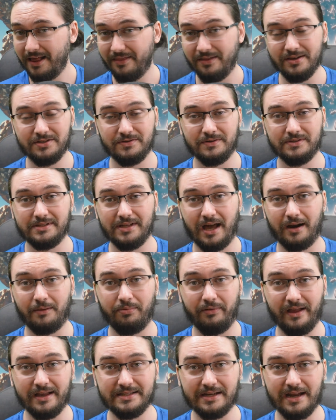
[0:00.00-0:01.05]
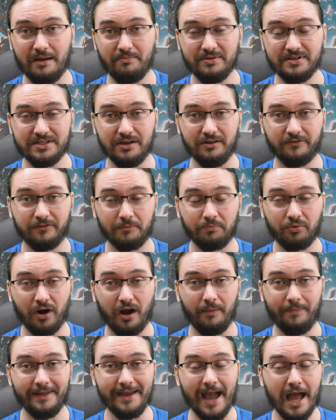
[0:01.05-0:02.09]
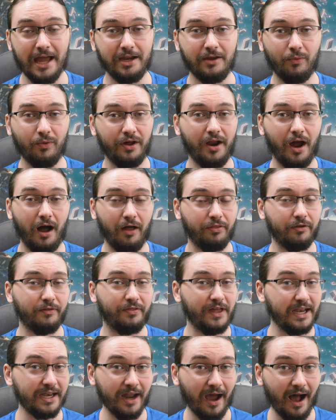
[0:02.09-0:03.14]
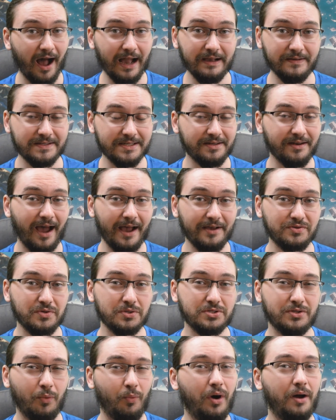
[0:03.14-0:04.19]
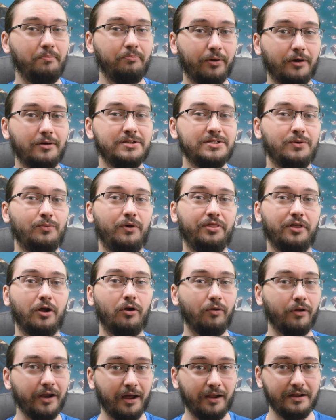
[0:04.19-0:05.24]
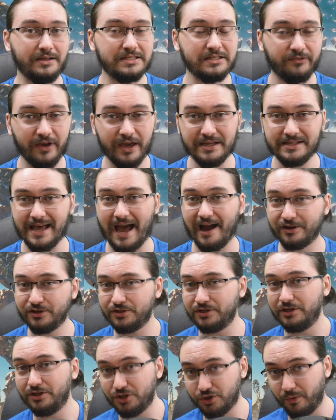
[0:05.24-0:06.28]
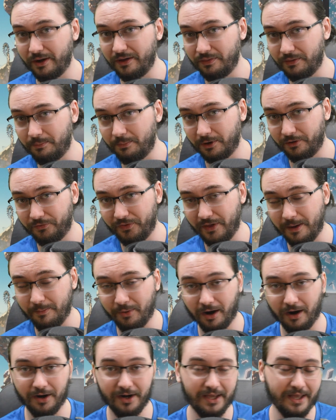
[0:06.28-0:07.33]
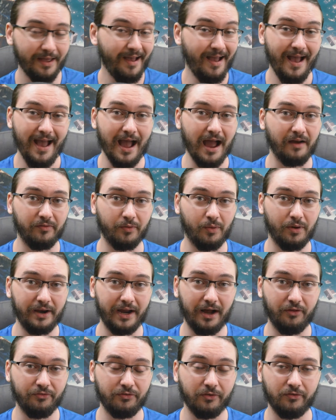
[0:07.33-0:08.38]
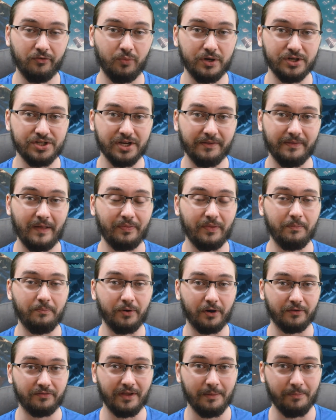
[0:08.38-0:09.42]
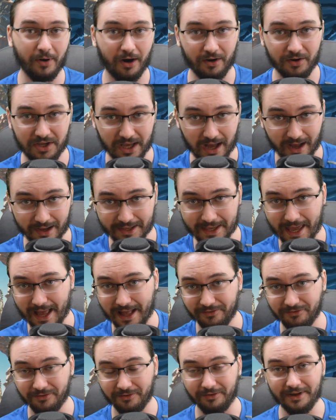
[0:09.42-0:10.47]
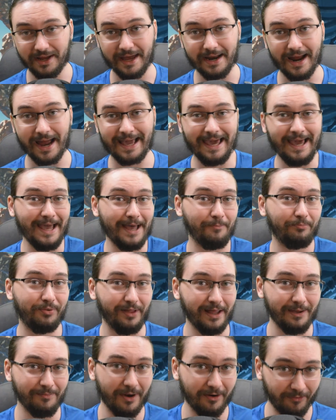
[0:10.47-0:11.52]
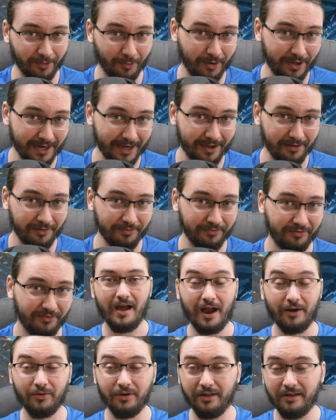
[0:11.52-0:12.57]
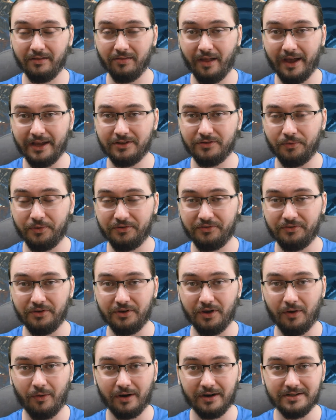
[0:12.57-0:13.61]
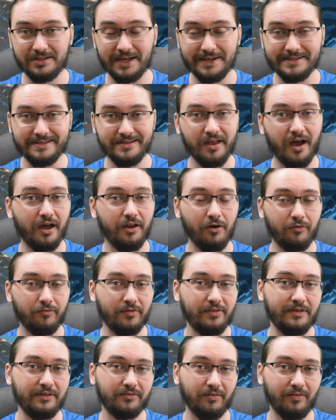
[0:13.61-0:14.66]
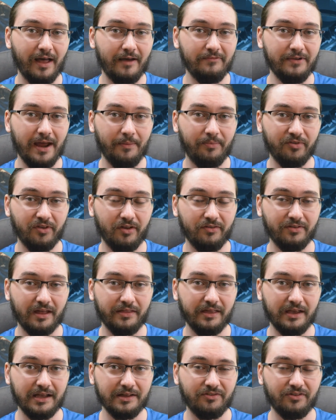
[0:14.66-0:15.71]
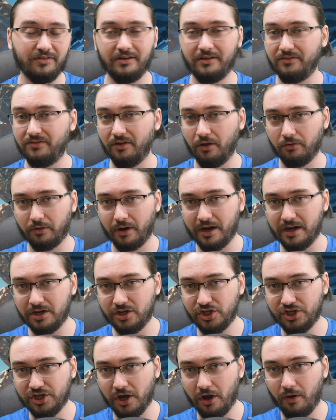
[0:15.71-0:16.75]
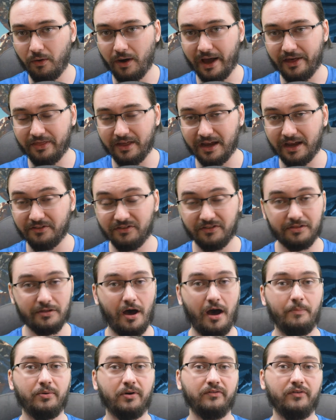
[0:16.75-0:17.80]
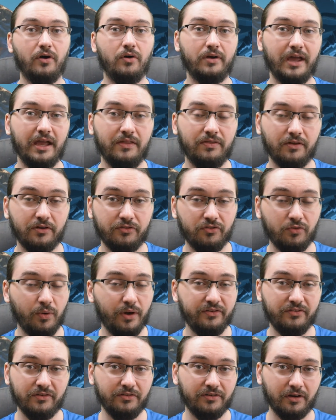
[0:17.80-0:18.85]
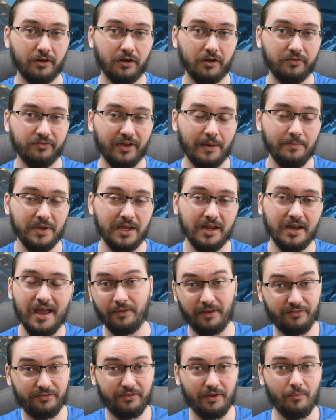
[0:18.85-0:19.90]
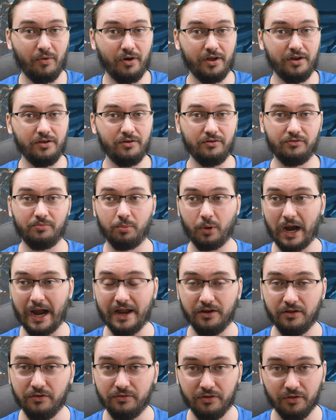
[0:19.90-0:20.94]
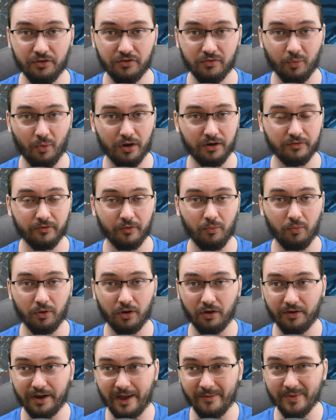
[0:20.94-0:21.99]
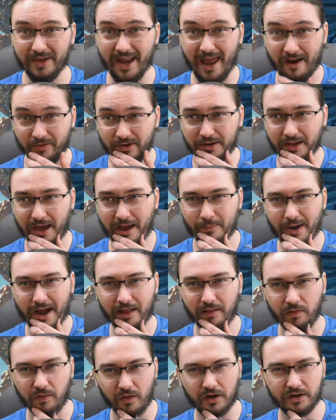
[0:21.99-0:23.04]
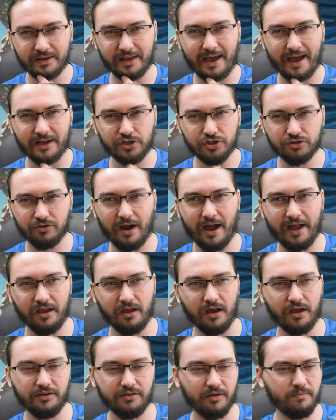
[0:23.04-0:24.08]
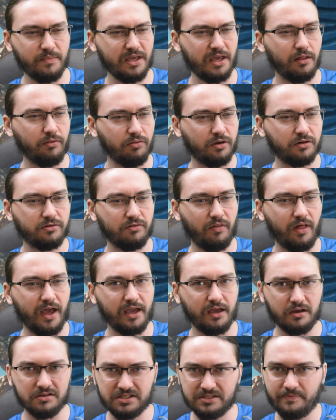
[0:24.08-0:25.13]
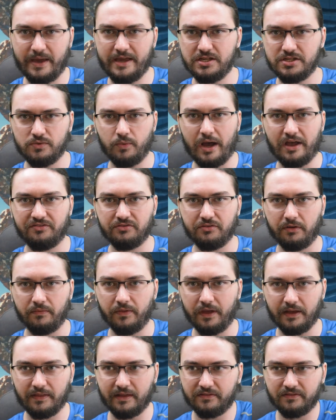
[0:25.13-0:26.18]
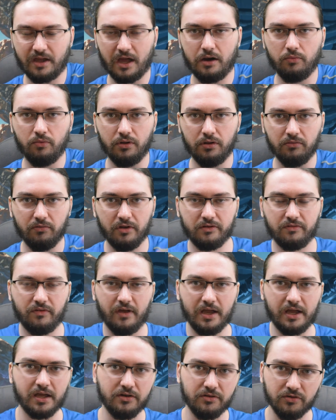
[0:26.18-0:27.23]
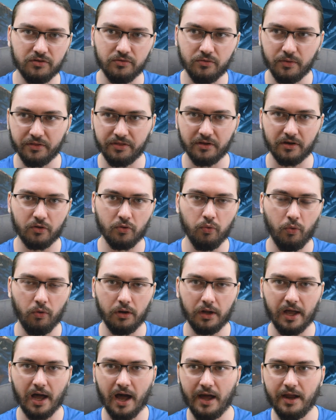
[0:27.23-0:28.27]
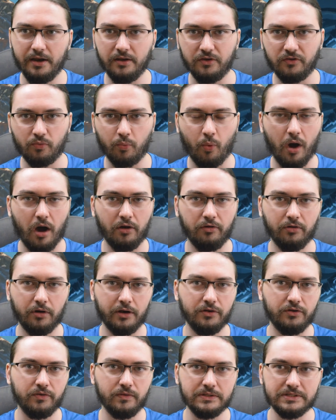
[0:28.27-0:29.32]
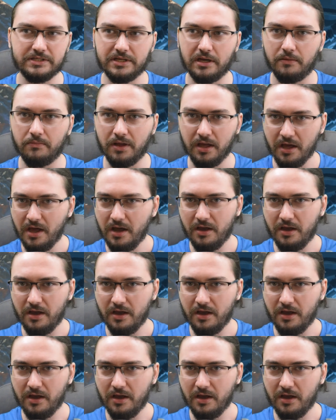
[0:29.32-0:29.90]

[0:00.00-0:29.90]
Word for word: this was not a pleasant episode for probably anyone other than Knives. Knives was the one person with a grin on his face actually enjoying the birthday party. Everyone else was wishing that the birthday party got cancelled, and I can't blame everyone else. I really liked what Studio Orange has done over these eleven episodes. I think it's an exhilarating show. I think it's thought-provoking. There's twists and turns. I mean, as someone who's brand new to this wonderful world, I mean, every time I looked at Trigun, to me it looked like a space western. Like, that's kind of what it looked like. A dude with a cool gun, he's wandering, doing some...